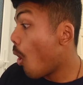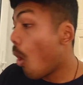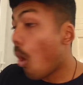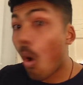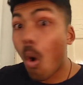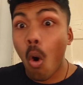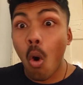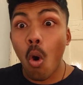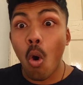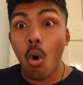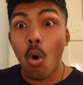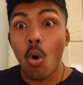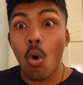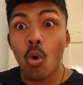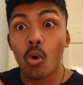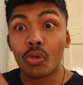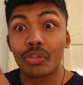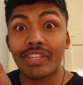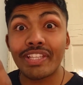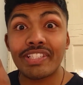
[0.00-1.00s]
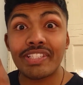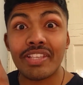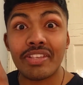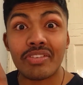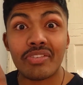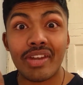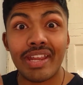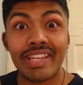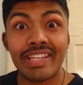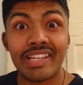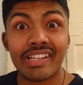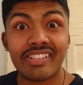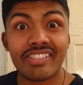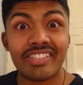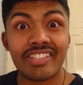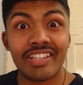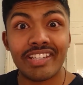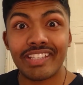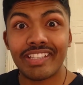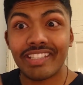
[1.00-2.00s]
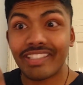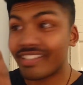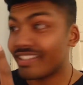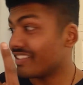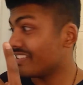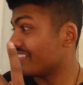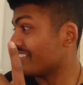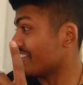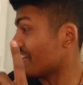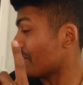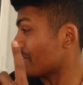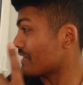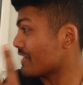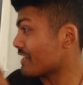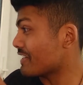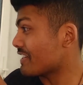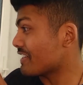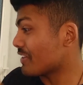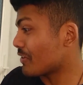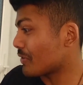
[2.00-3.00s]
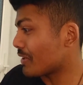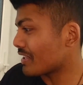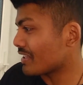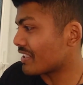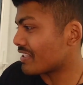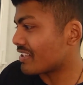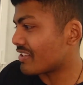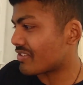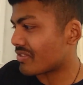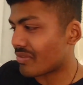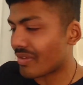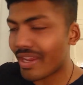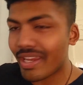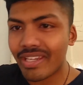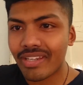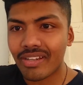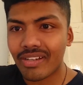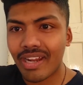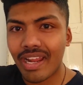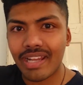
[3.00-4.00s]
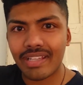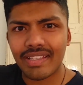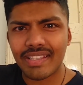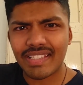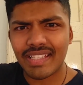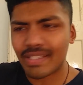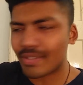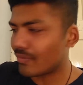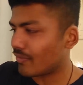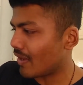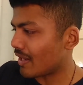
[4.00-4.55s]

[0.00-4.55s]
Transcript: Oh, this is Reiner, isn't it? Yeah, yeah, yeah. Okay, this is Reiner and this is